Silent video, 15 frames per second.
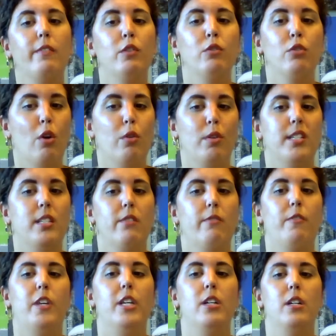have you noticed the
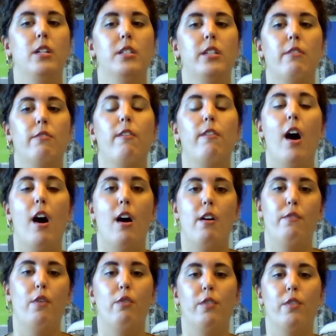field
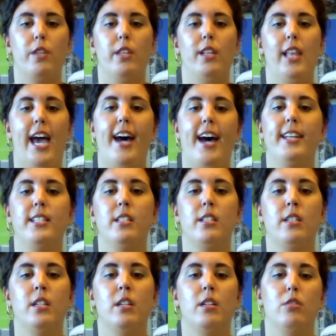evolve over the
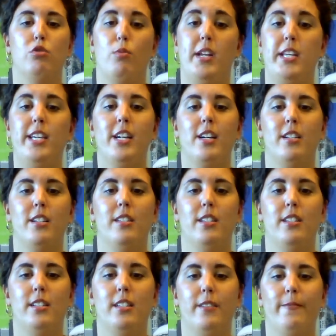last 20
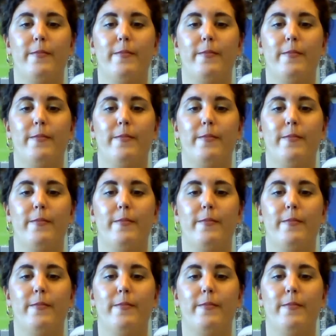years?